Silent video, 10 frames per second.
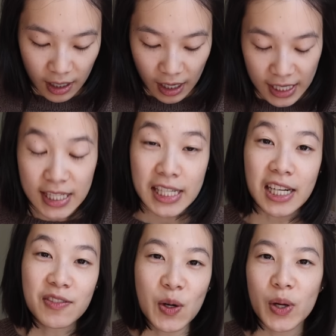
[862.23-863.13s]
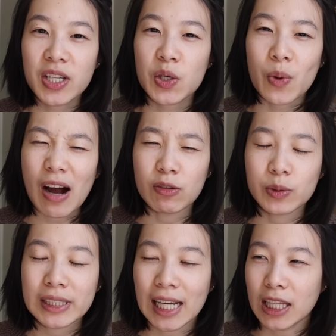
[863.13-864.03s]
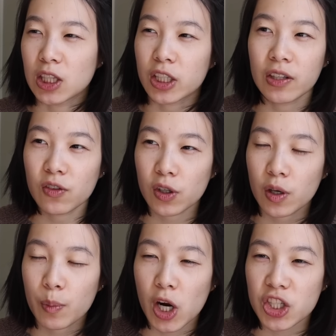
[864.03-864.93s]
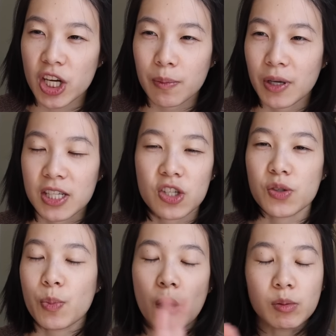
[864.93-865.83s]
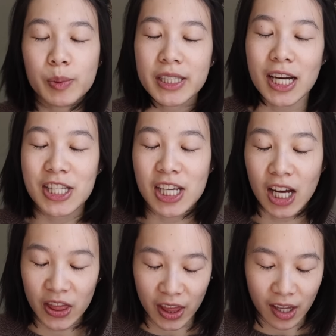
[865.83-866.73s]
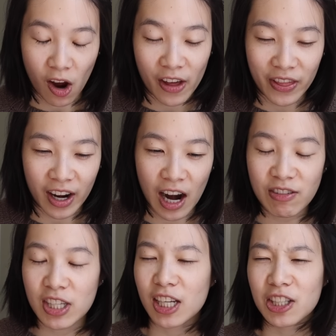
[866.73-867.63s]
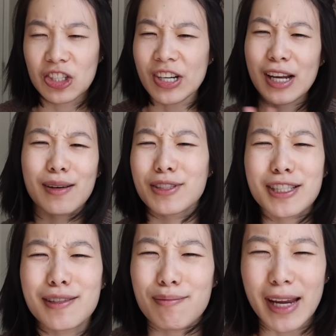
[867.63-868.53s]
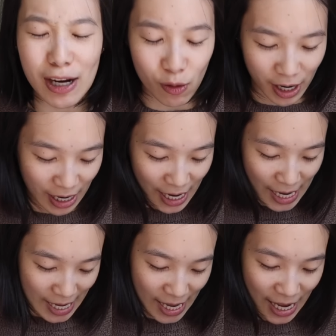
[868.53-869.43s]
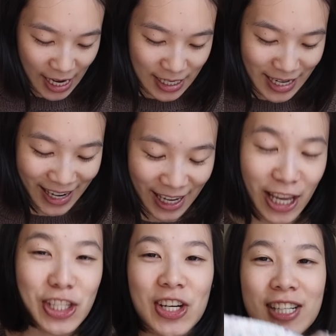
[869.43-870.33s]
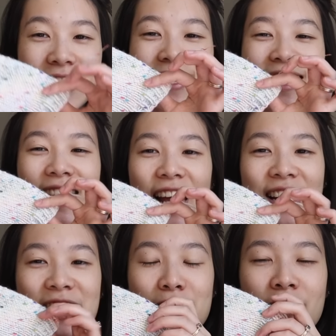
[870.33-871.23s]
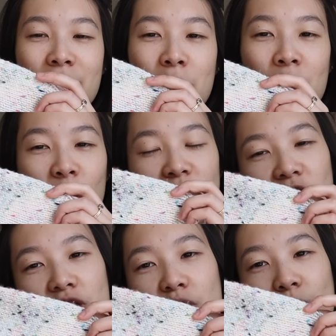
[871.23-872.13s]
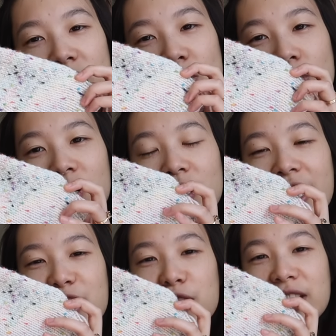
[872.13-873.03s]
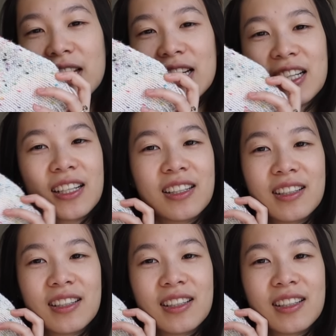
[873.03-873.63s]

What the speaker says: Instead of going to Ravelry and looking for a project, because there's probably tons on there, I was like, you know what, I'm just gonna make one. And it turned into this, which is this really weird like looking,